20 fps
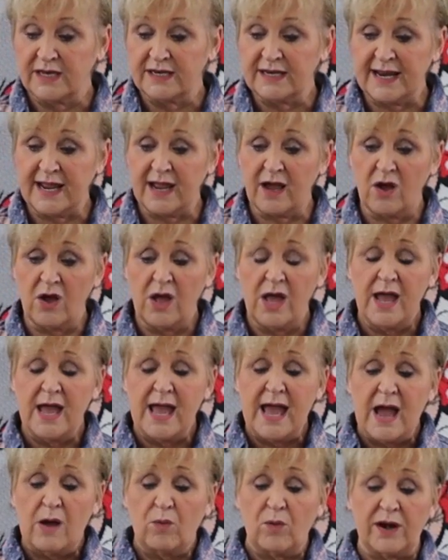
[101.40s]
Now,
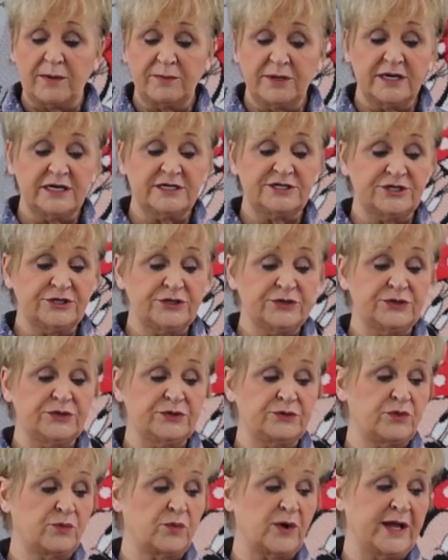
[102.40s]
what I'm going to
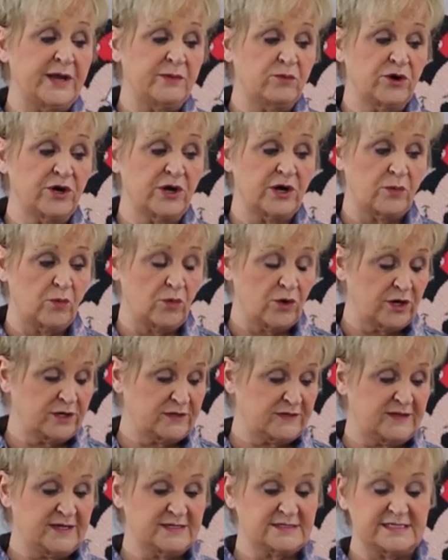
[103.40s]
do, the way we're going to
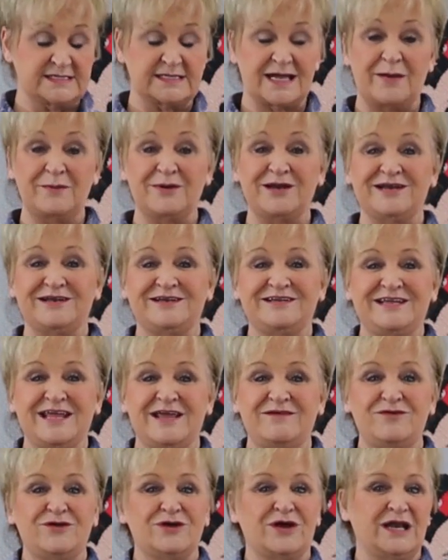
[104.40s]
work this, is I'm going to
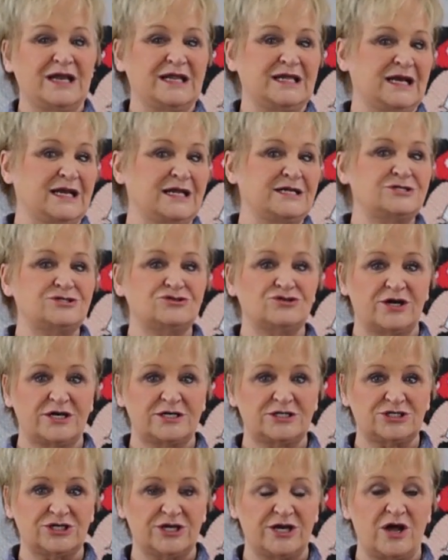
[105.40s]
give you a little
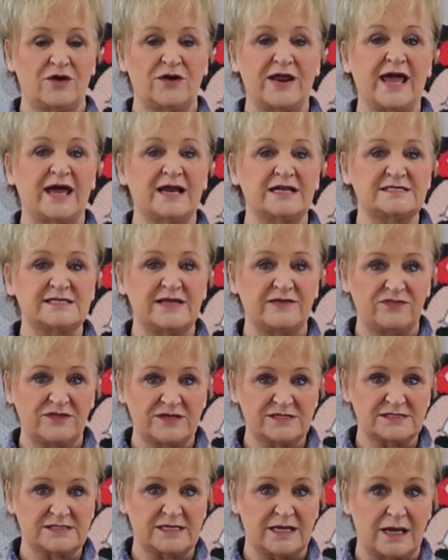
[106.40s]
instruction on how to set
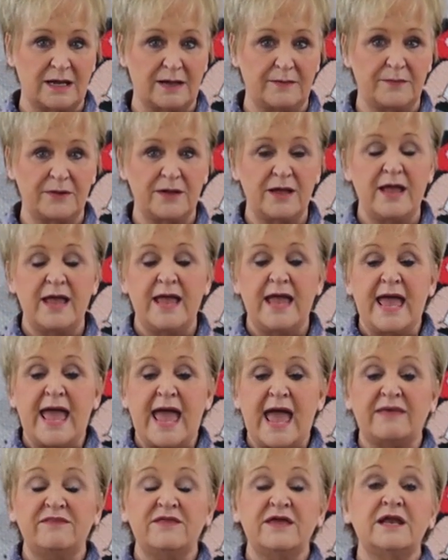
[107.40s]
this up.
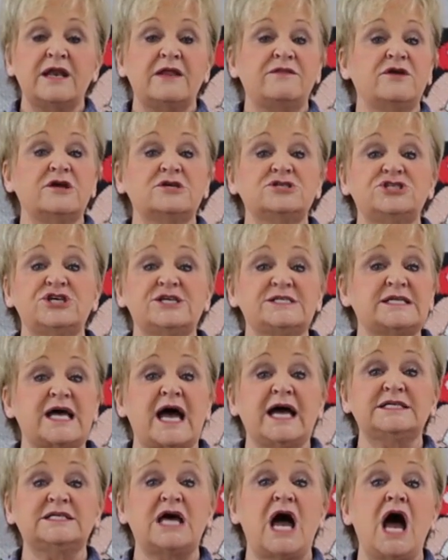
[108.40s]
And then there's just
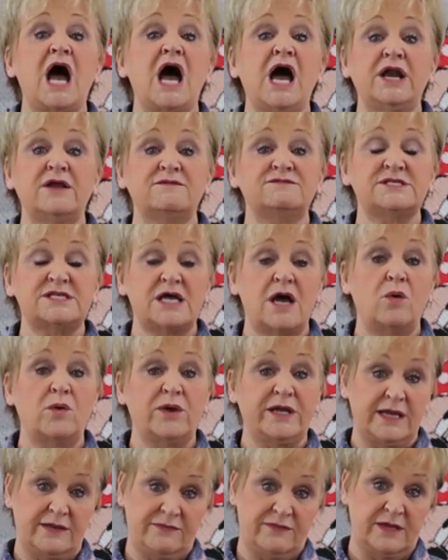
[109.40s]
a ton of
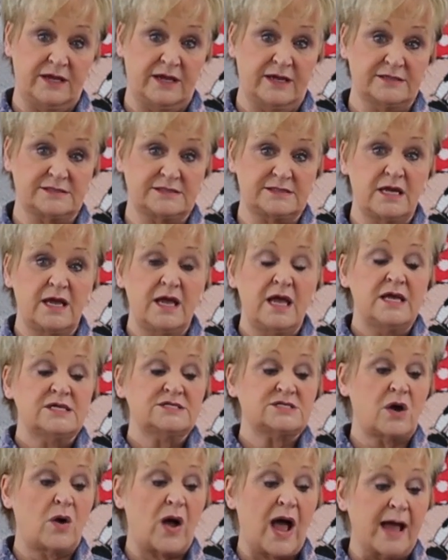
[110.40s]
sewing in this.
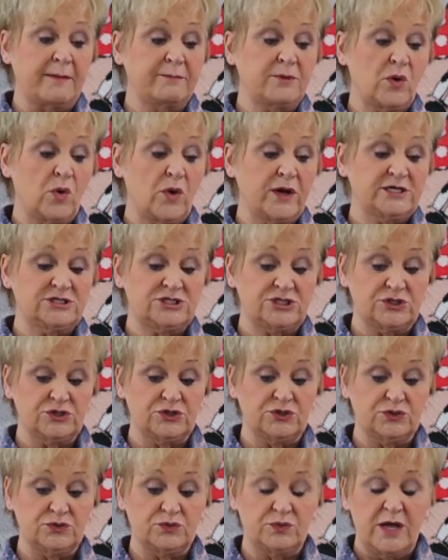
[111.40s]
So
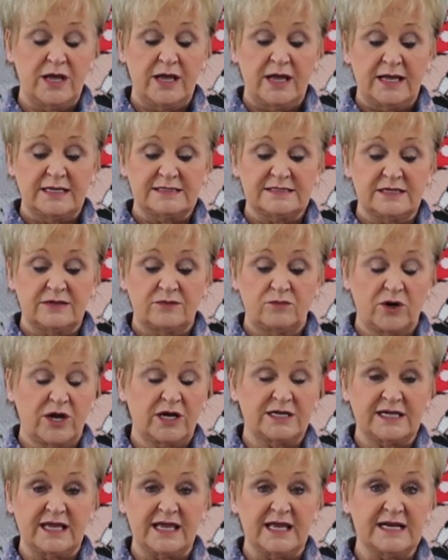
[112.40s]
we're
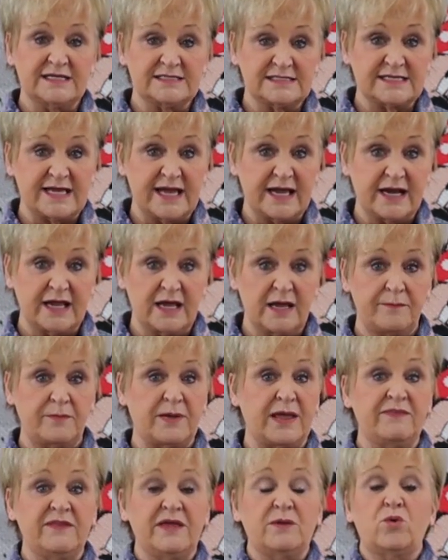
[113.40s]
going to get it set up,
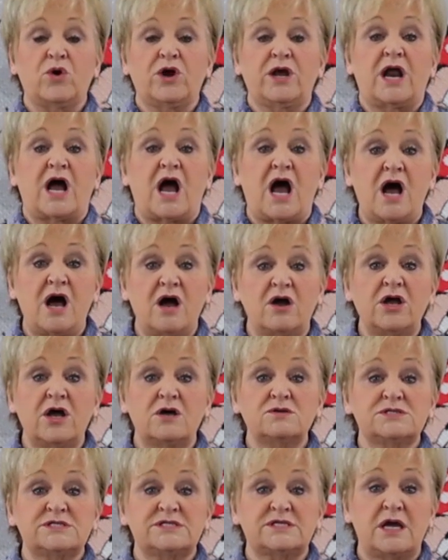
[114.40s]
and then we're going to all
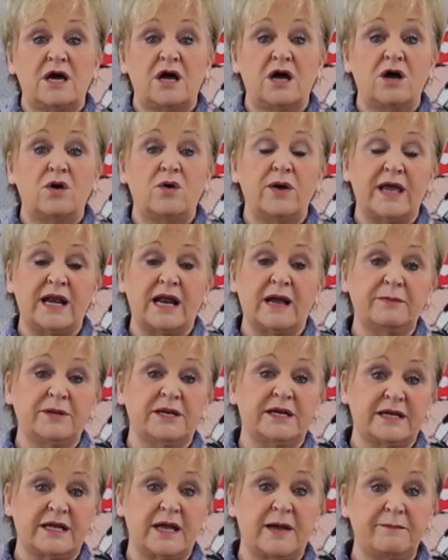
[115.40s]
go sew, and I'm
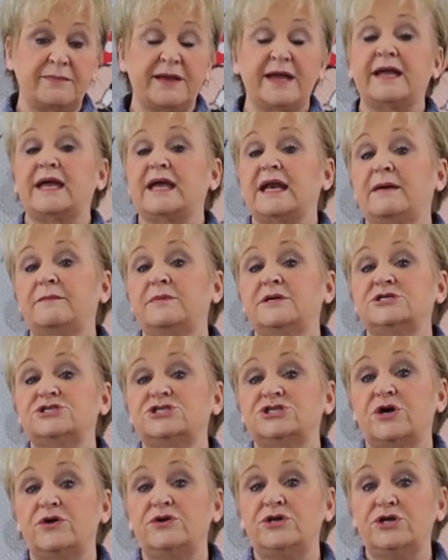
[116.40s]
going to come back and I'm going to
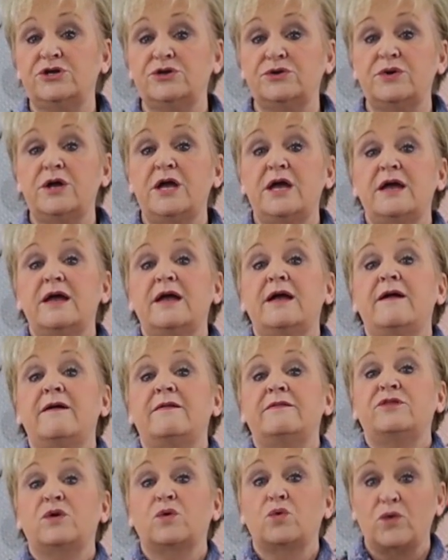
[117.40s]
show you
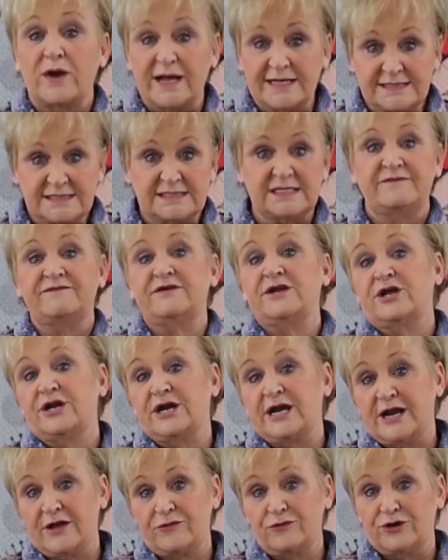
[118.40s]
the rest of it on
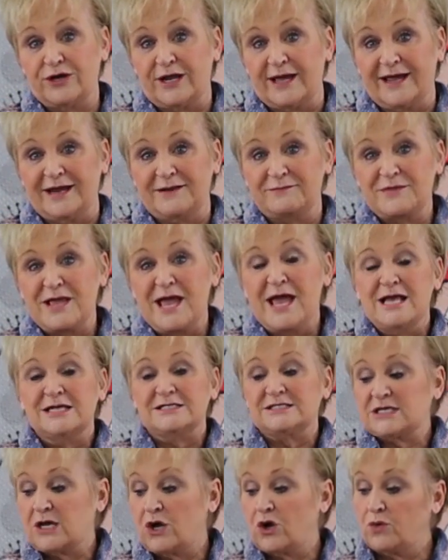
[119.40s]
another day.
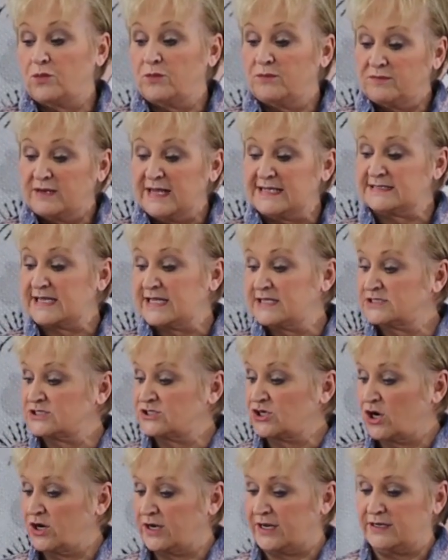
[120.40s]
So let's get
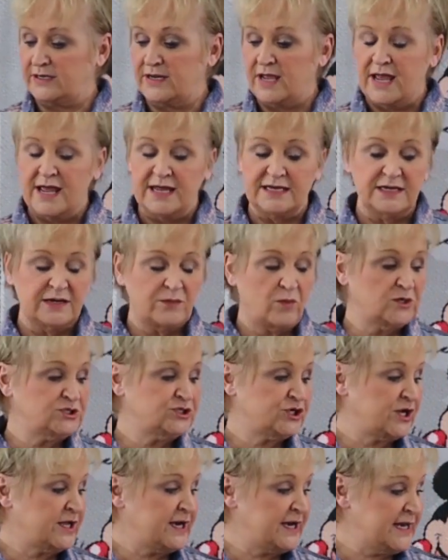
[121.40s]
started. What
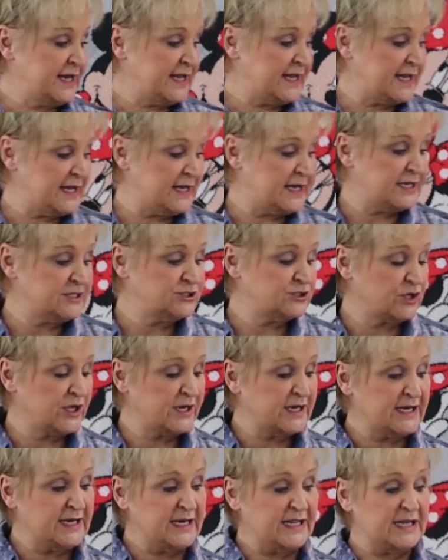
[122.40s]
you're going to need is you're
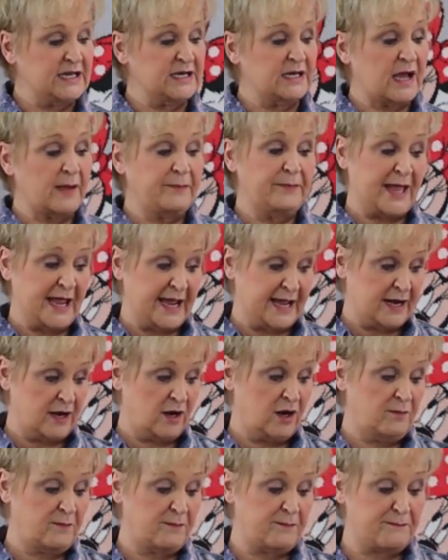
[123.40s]
going to need a
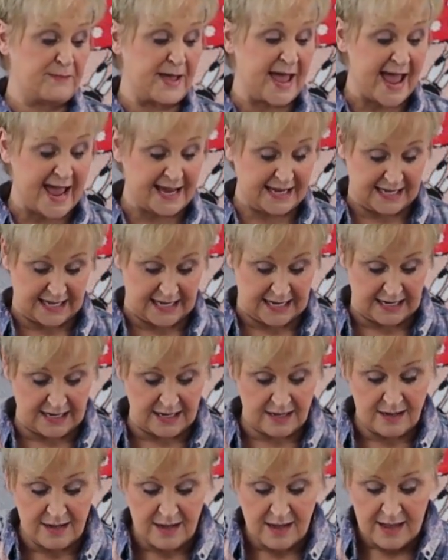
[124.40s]
panel
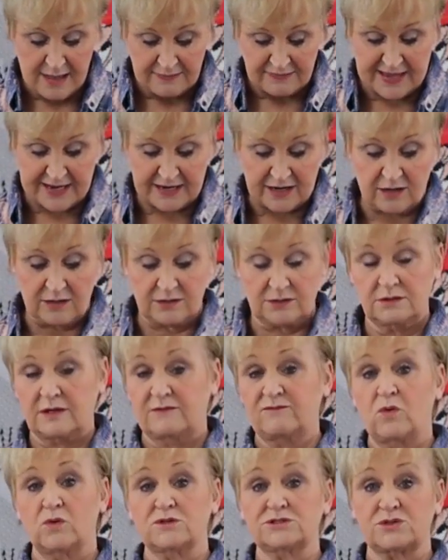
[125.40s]
backing that,
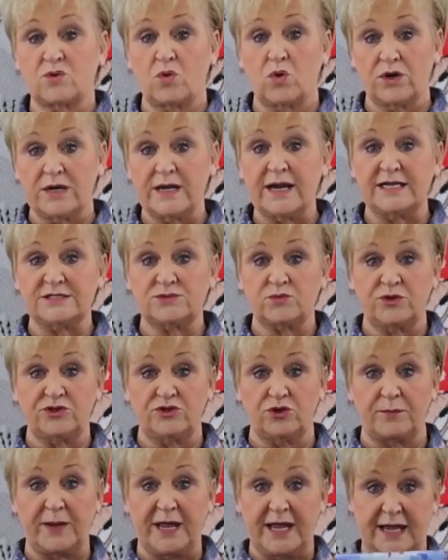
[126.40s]
of course, coordinates
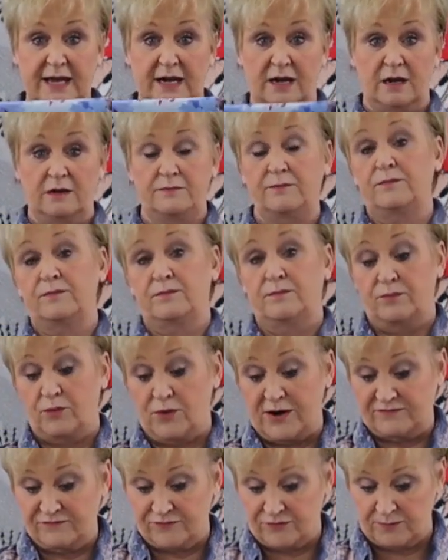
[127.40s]
with your panel,
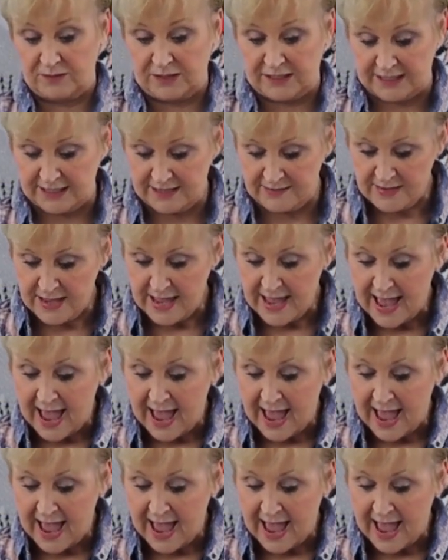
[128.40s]
preferably.